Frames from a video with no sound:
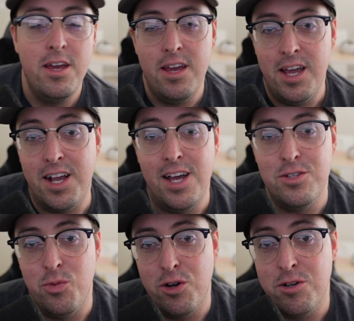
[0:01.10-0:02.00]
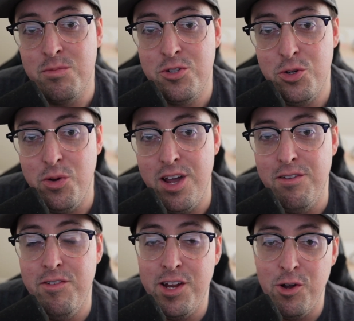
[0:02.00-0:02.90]
Hey guys, welcome to a
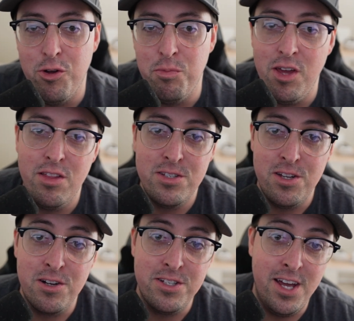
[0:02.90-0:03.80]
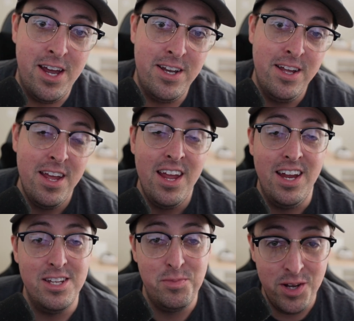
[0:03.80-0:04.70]
video with me, the Stonk Dad.
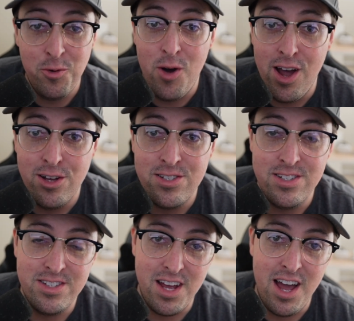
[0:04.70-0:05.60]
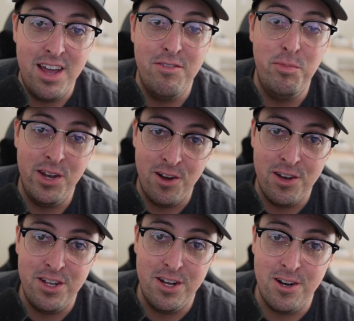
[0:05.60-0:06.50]
It has been a while since I've been
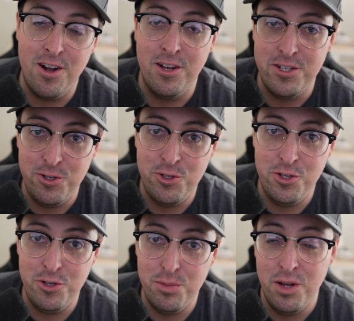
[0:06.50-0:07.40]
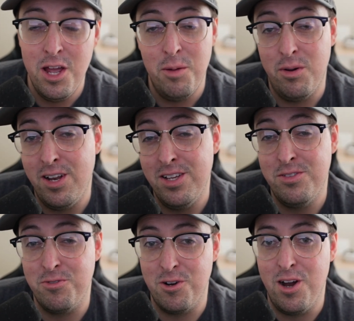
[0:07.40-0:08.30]
on here on YouTube, but it is
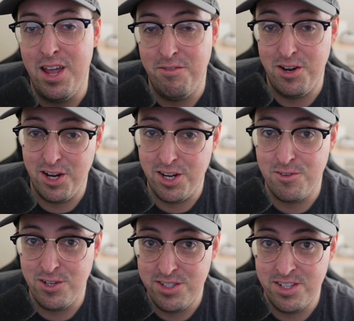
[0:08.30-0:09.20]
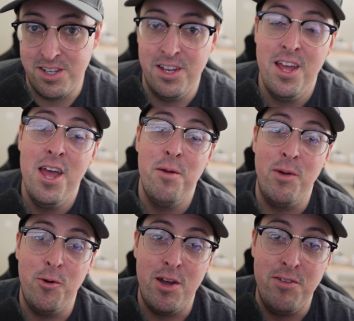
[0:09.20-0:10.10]
for a very good reason.
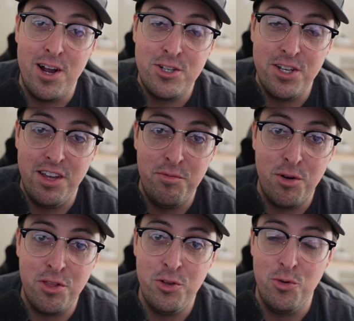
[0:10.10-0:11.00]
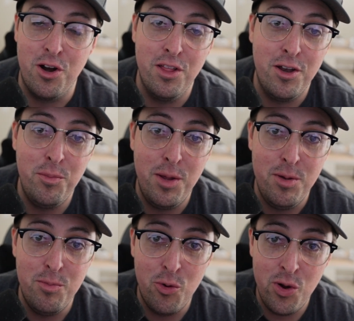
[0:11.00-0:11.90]
My wife actually gave birth to our little
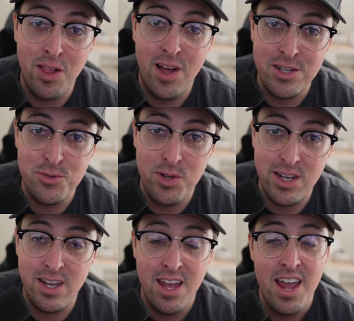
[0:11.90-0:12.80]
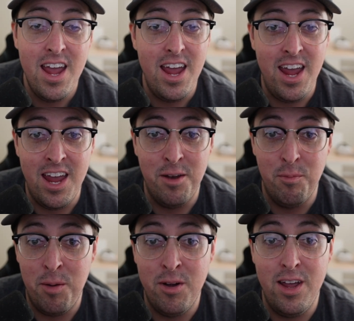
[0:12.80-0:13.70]
baby boy last week, and
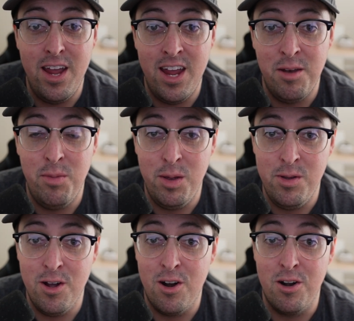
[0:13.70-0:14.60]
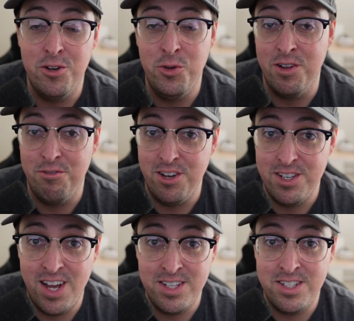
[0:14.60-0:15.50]
mama and baby are doing
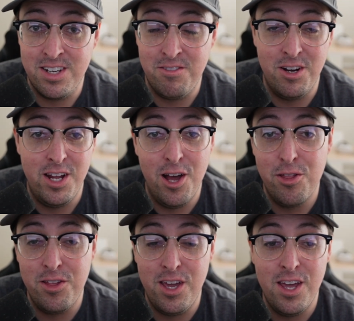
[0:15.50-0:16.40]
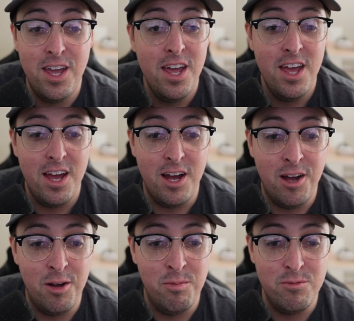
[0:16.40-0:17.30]
fantastic, very healthy.
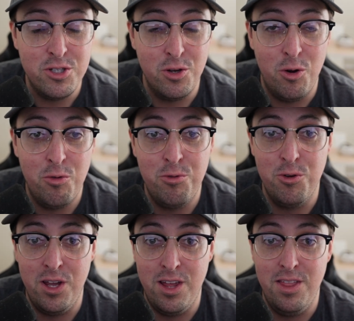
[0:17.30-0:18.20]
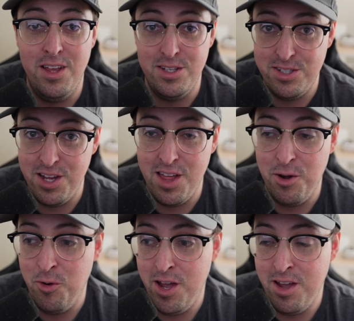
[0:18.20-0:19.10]
Um, so hopefully they stay that
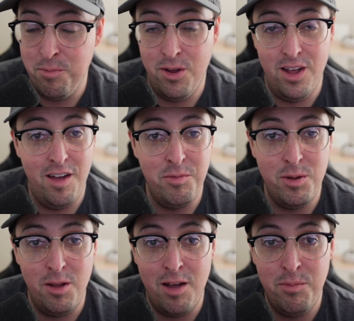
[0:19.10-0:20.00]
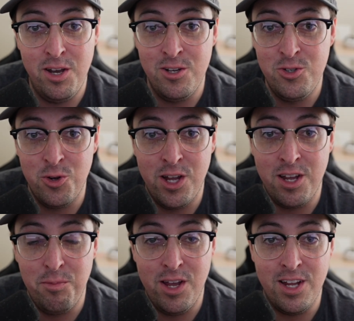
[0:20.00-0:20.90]
way. But I've been, I've been
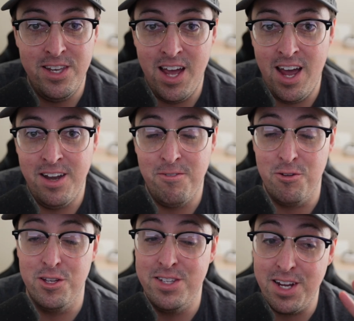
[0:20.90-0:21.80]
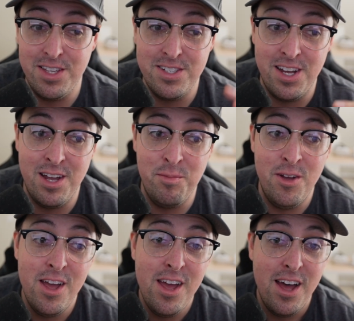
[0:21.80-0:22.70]
enjoying being a dad for the second time.
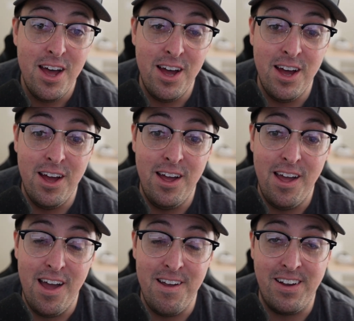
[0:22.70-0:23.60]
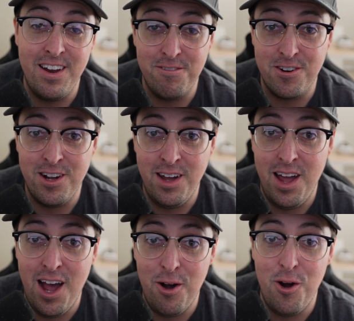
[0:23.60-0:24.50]
Uh, I kind of forgot
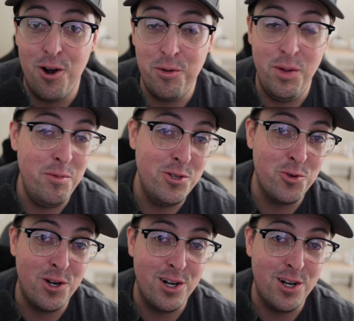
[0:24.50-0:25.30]
how hard babies were,